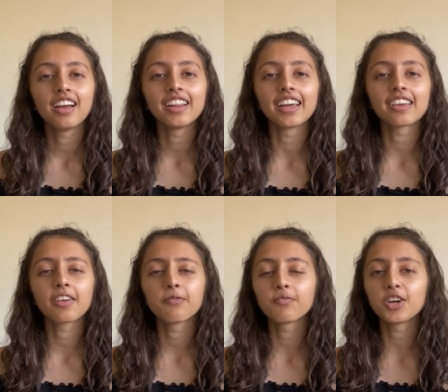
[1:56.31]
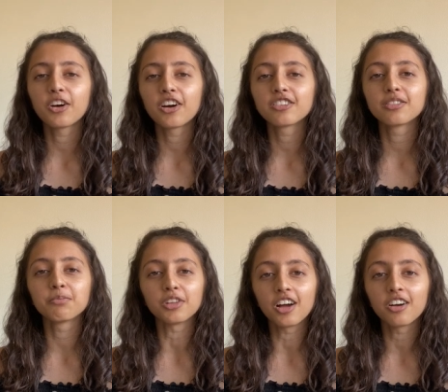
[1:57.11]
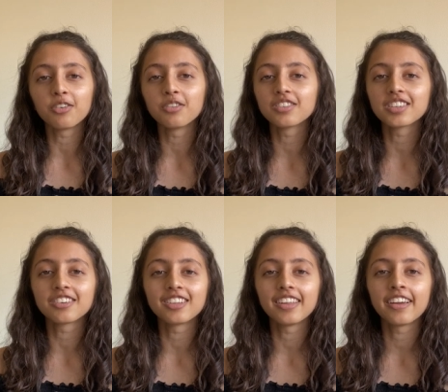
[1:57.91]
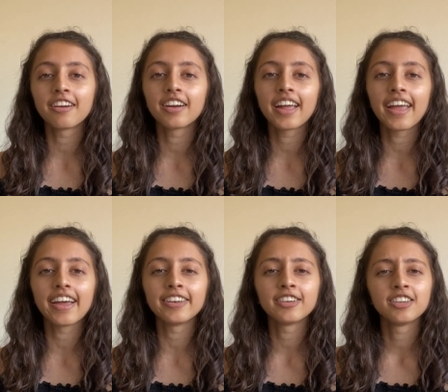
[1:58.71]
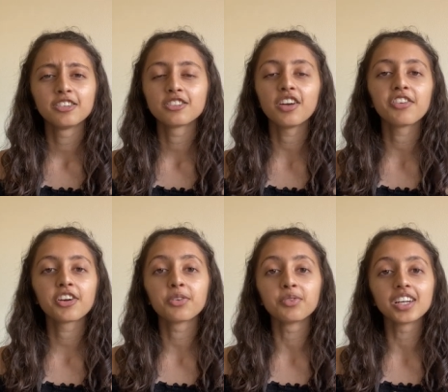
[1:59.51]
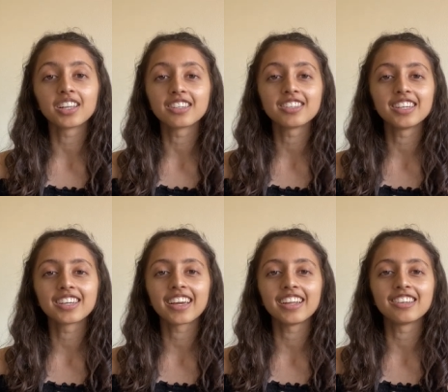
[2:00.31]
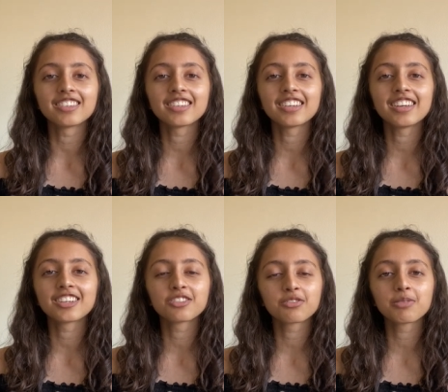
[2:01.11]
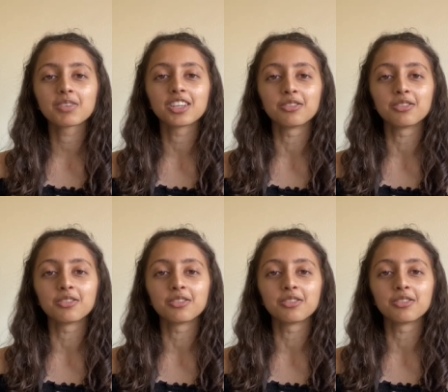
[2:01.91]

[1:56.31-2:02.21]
Like, there are some plot holes here and there, and it's not very realistic and it's extremely